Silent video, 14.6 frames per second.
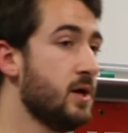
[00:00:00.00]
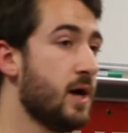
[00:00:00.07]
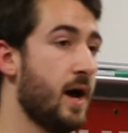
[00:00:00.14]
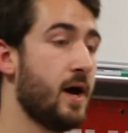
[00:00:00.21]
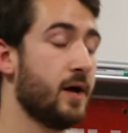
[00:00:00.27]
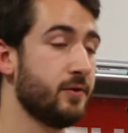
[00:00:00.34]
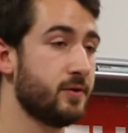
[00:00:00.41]
a
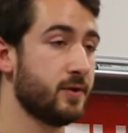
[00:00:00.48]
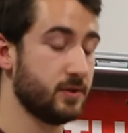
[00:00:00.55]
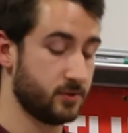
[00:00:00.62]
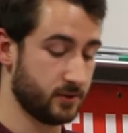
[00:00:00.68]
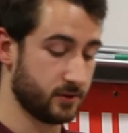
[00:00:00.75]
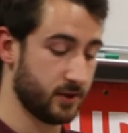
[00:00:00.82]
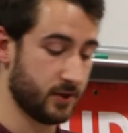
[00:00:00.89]
healthy
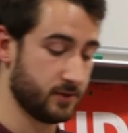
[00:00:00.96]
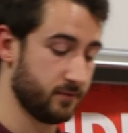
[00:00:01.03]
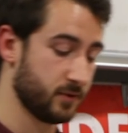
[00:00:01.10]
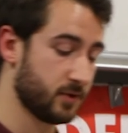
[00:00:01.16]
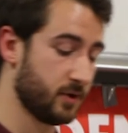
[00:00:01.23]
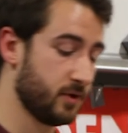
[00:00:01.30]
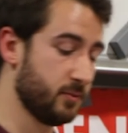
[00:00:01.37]
and successful
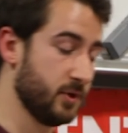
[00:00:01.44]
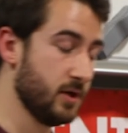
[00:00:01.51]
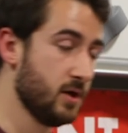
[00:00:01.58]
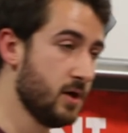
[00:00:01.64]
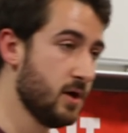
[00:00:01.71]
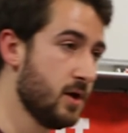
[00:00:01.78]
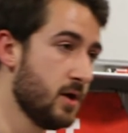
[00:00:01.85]
economy.
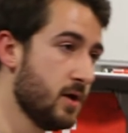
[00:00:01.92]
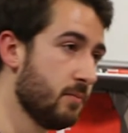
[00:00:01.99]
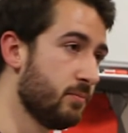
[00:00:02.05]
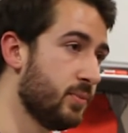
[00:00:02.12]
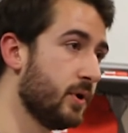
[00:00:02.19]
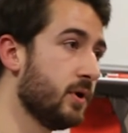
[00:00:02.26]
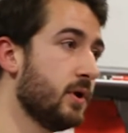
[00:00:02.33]

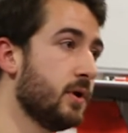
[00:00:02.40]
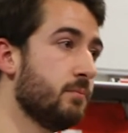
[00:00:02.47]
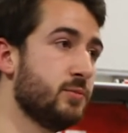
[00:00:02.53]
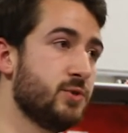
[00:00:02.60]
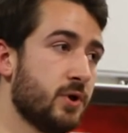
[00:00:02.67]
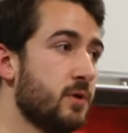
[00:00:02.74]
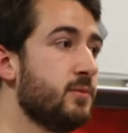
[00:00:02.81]

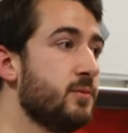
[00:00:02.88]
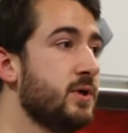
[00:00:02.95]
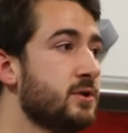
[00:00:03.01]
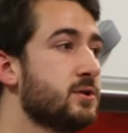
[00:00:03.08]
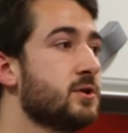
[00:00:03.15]
But Germany's